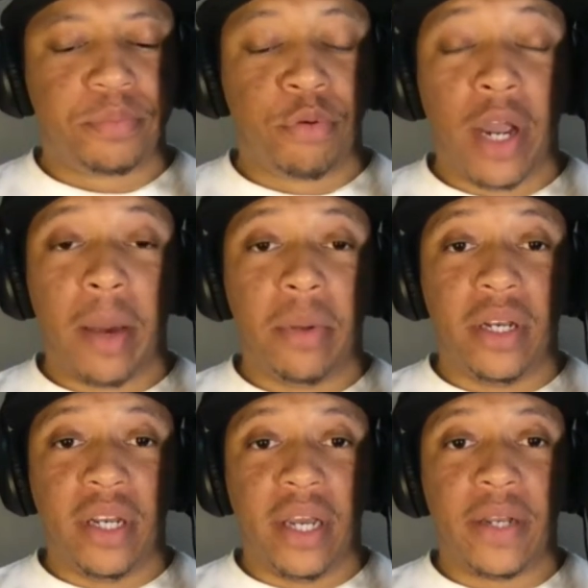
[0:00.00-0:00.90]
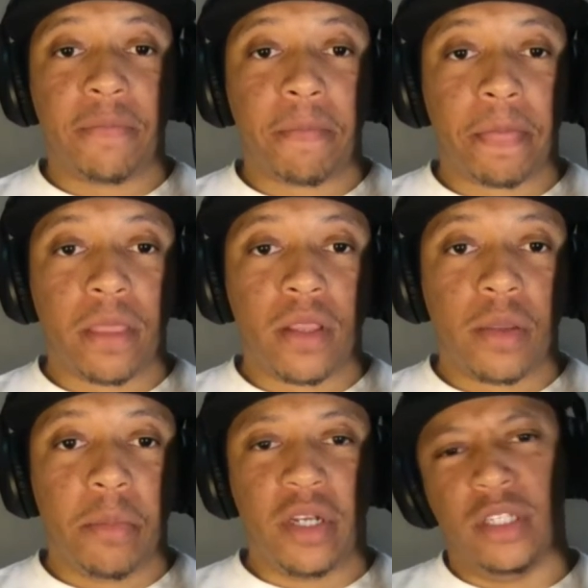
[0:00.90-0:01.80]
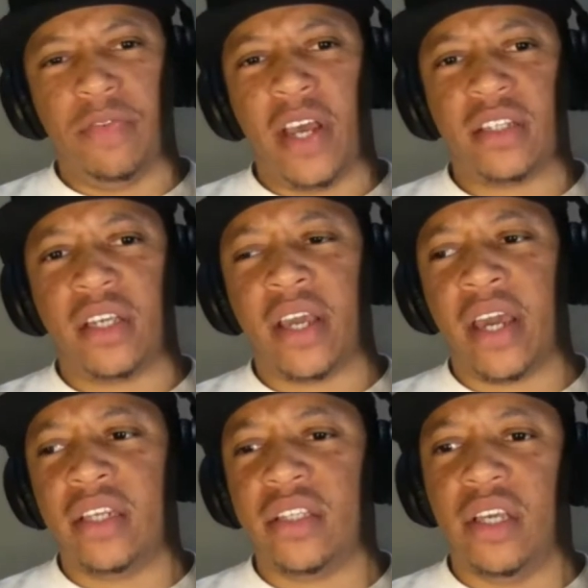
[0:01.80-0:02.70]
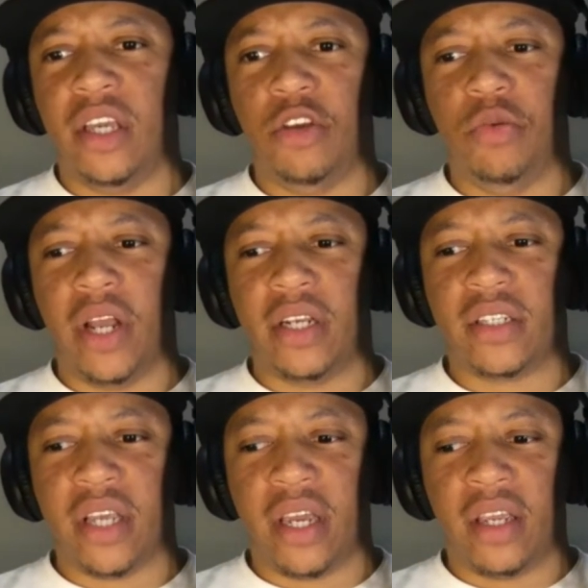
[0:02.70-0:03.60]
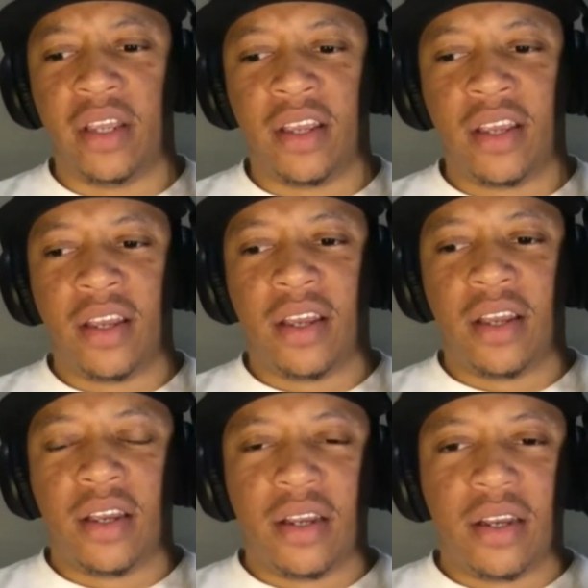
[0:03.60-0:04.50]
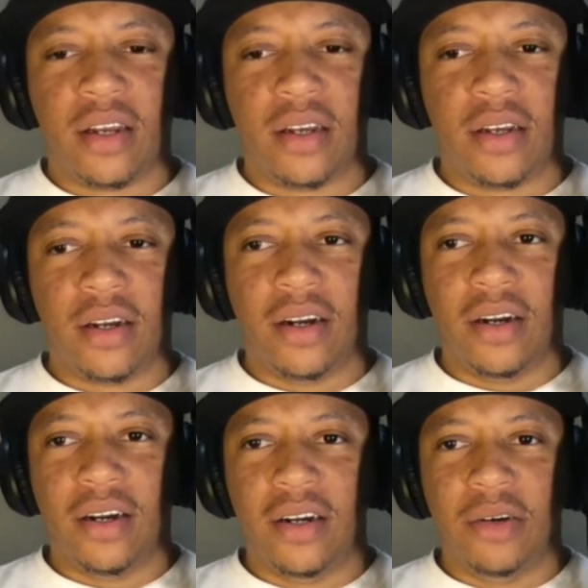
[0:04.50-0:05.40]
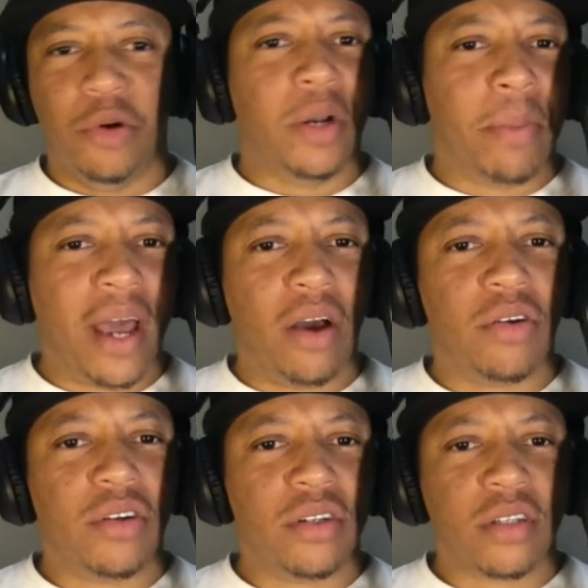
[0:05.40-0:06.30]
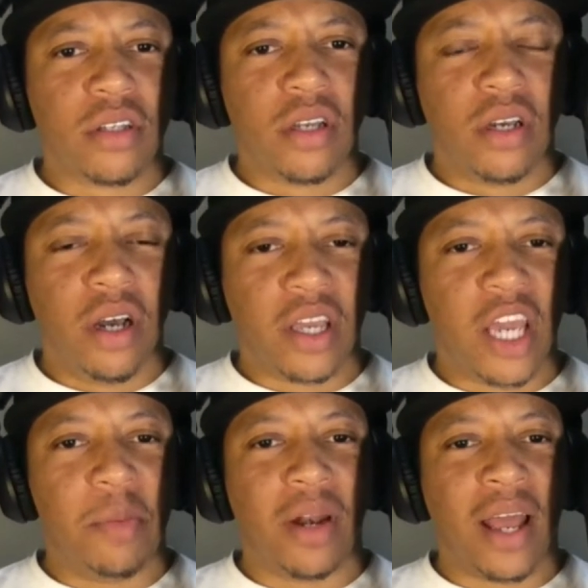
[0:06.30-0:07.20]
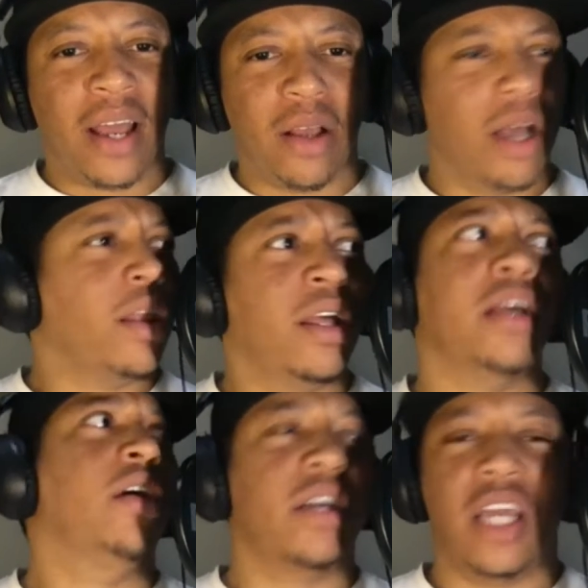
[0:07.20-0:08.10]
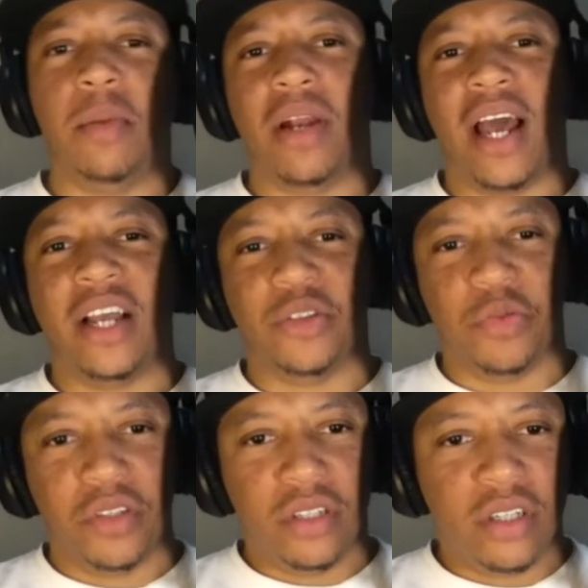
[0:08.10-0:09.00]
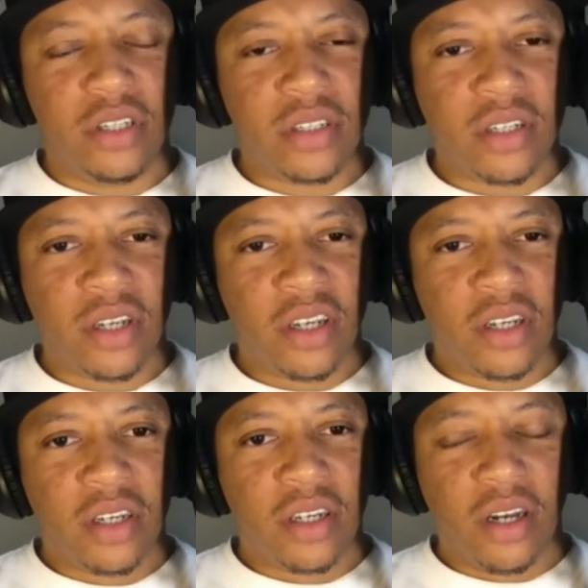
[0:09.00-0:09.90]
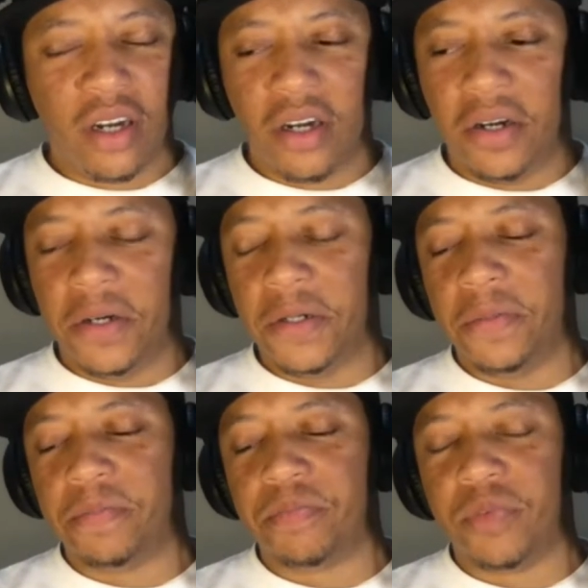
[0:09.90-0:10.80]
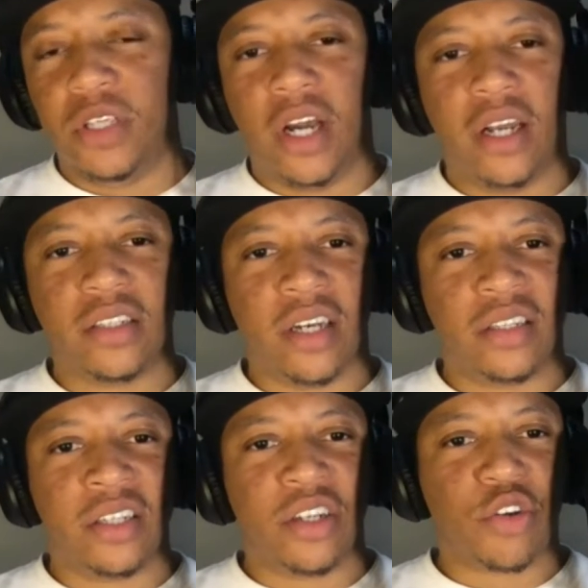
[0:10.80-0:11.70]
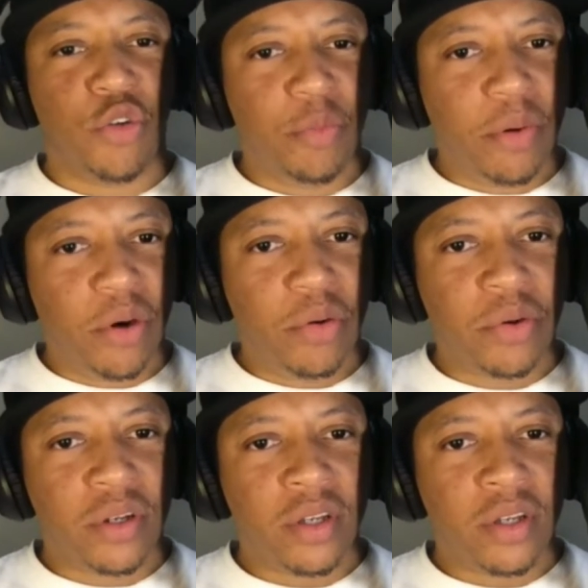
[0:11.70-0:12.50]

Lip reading: Probably not. Because if that's the case, then you would have to say, what about Hakeem Olajuwon, Giannis Antetokounmpo,